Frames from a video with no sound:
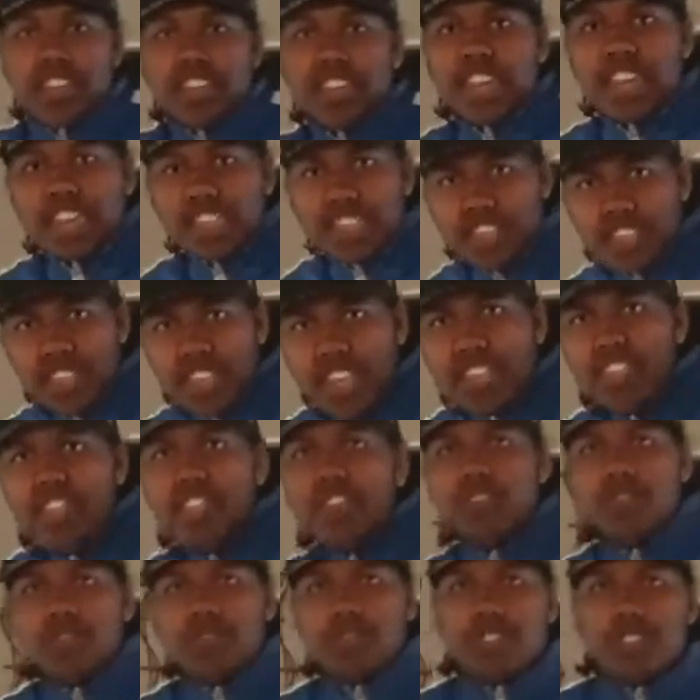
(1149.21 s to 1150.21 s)
Naturally, I
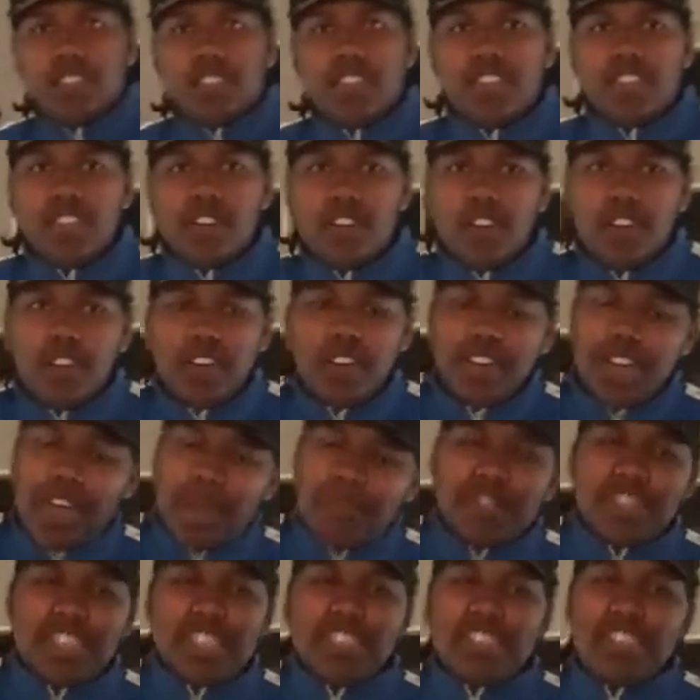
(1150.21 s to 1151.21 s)
don't, you know?
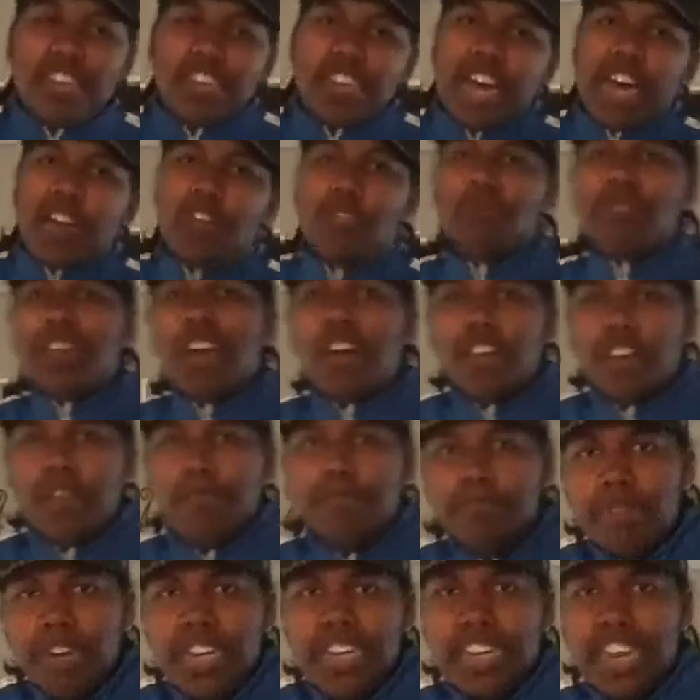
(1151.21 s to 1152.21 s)
I mean, I don't be out
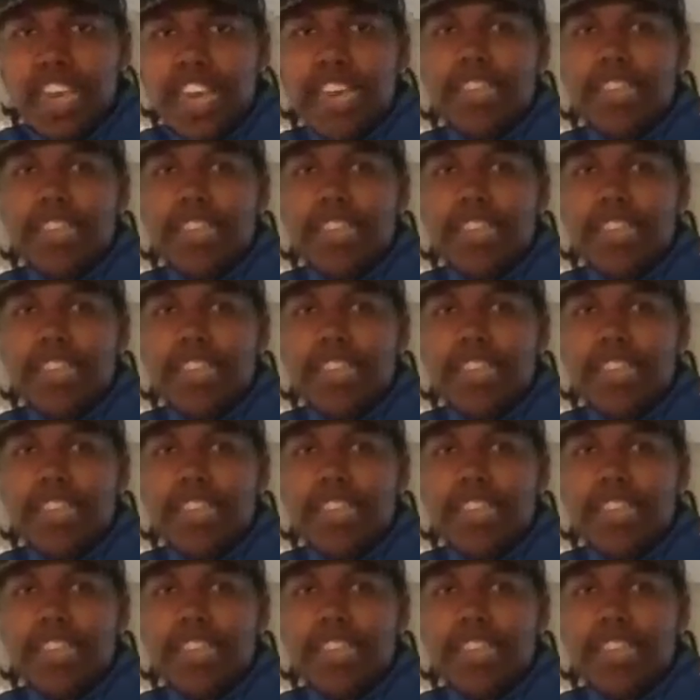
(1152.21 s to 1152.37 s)
here butt